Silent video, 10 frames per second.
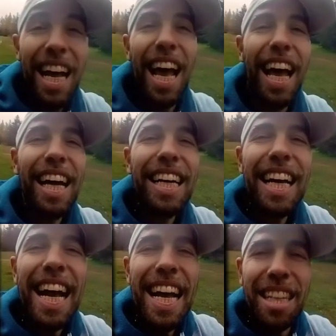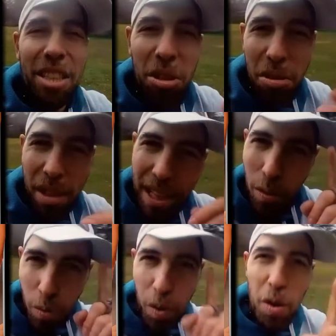again do that
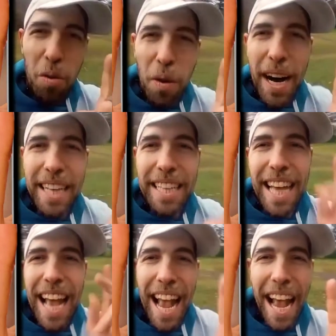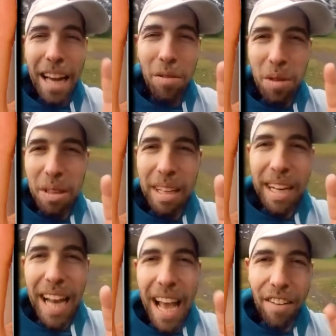with the right and with the
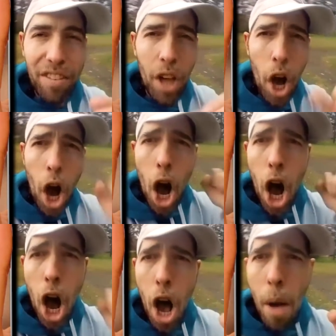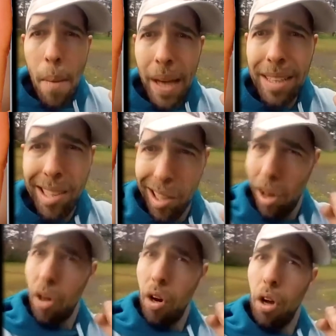left. Amazing
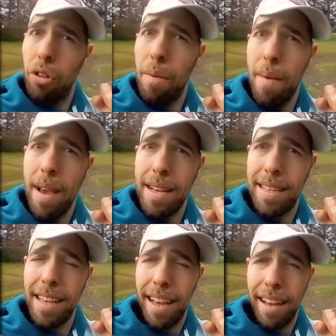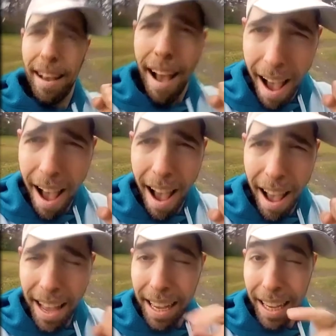or not amazing?
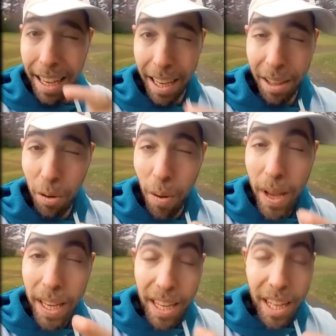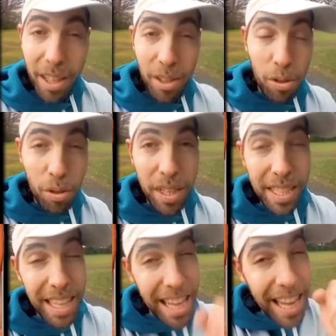Either way, do
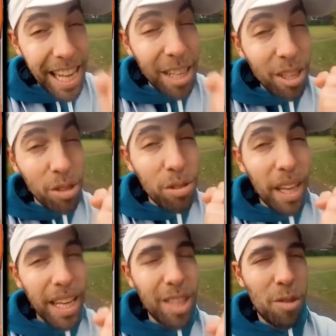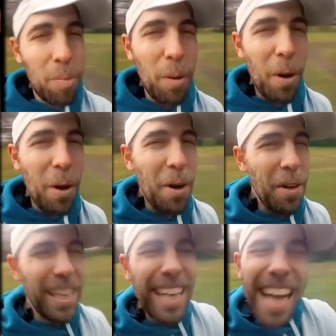this in today's
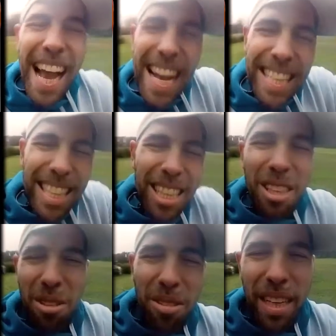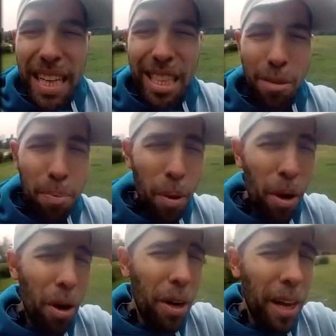party. Yes, in today's
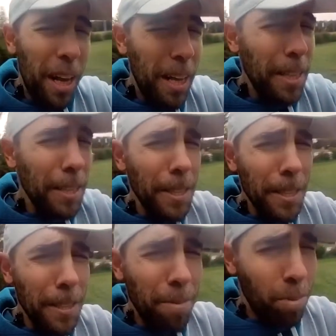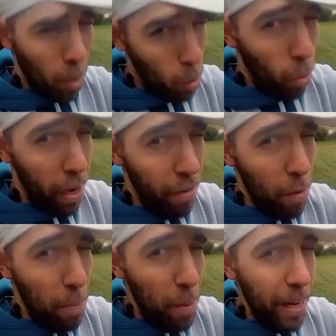party. Whatever
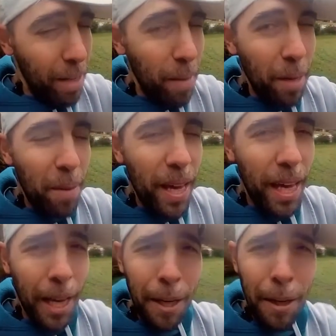party it may be.